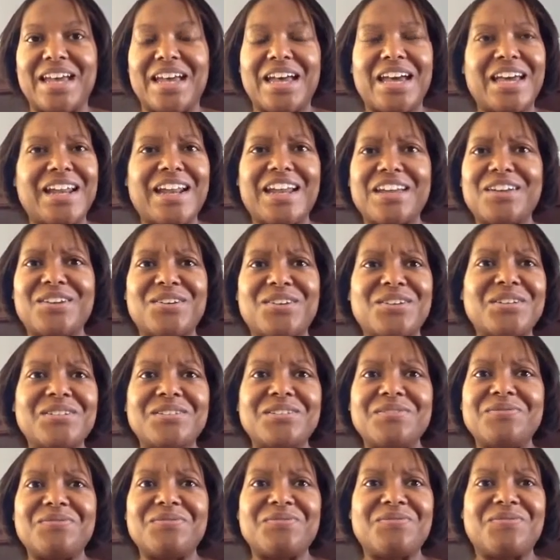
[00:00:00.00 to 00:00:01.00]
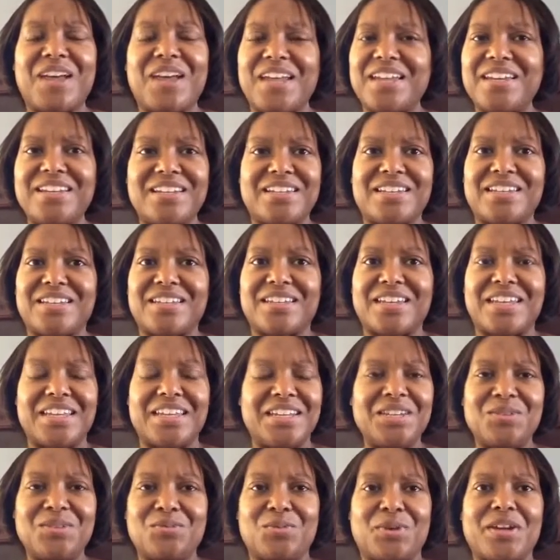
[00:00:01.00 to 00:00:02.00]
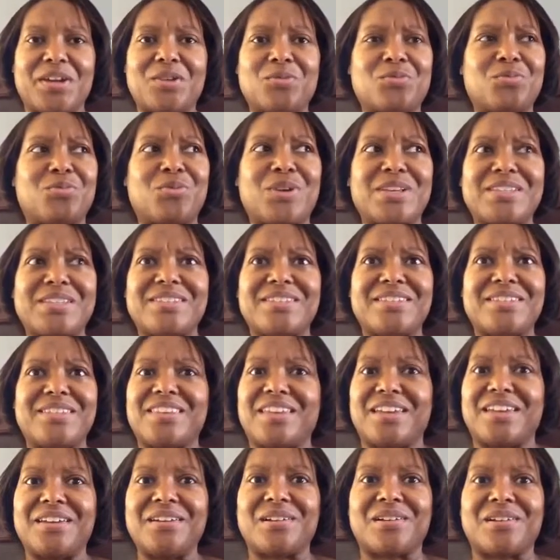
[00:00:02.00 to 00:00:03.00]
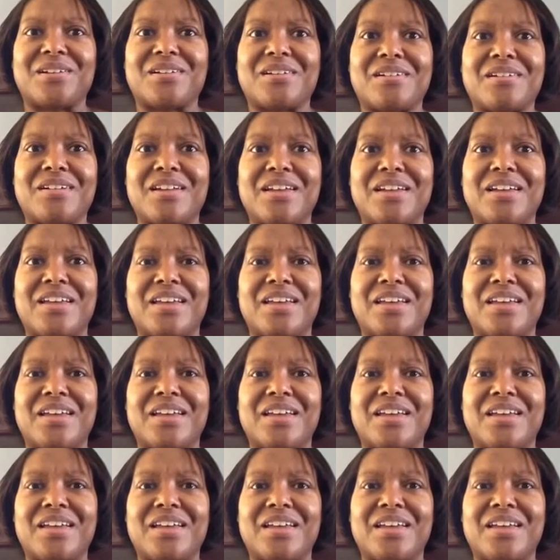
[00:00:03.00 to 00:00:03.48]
And I couldn't find it anywhere. It wasn't there.